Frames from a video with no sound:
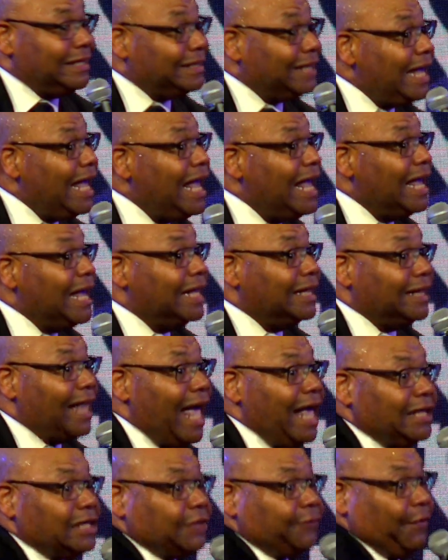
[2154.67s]
Dean,
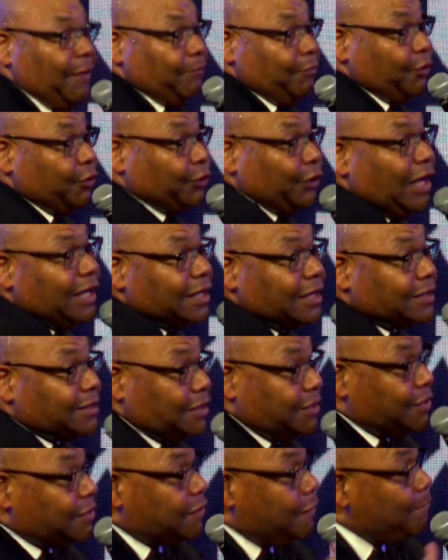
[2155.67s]
that's from
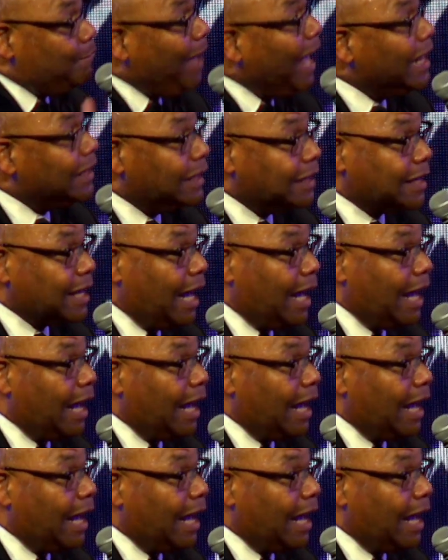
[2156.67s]
Genesis to Malachi.